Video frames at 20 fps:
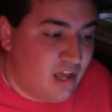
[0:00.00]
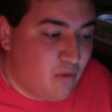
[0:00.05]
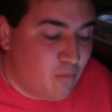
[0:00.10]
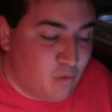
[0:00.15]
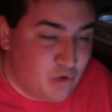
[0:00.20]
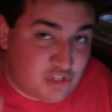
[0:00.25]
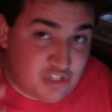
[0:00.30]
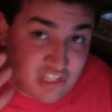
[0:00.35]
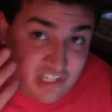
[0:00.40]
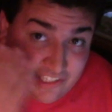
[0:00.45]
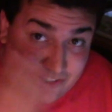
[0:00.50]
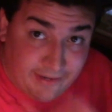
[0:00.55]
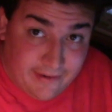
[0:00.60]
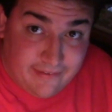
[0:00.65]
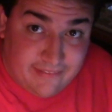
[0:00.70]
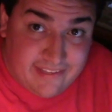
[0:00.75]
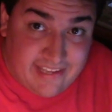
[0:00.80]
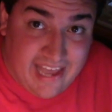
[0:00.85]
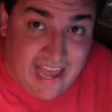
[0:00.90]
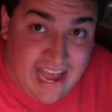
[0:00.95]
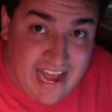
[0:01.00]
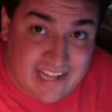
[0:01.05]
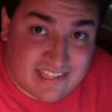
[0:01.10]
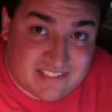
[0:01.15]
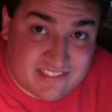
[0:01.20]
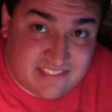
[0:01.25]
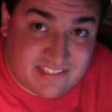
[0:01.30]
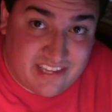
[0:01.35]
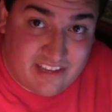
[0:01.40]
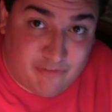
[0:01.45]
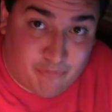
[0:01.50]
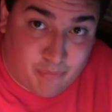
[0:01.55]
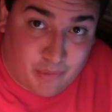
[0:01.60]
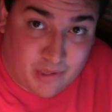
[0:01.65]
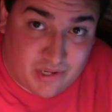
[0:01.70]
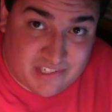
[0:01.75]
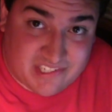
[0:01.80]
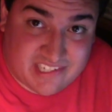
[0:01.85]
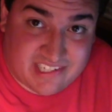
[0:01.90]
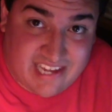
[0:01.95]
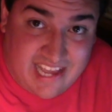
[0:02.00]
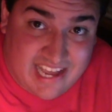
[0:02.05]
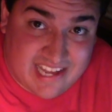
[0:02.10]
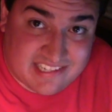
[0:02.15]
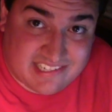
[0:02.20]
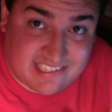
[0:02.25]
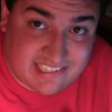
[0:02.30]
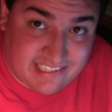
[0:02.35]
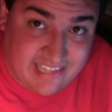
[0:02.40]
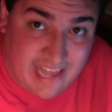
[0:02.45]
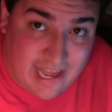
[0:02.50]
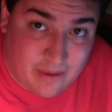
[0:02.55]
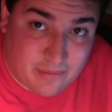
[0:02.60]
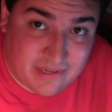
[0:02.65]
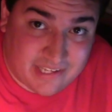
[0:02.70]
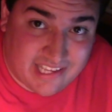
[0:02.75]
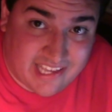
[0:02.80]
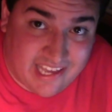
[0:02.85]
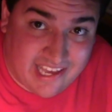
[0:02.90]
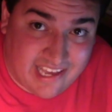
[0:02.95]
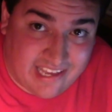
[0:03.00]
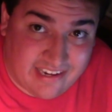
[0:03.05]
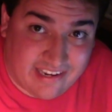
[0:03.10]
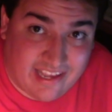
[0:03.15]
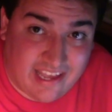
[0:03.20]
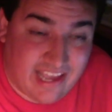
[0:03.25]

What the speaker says: which clearly had Steve Burton as Cloud again,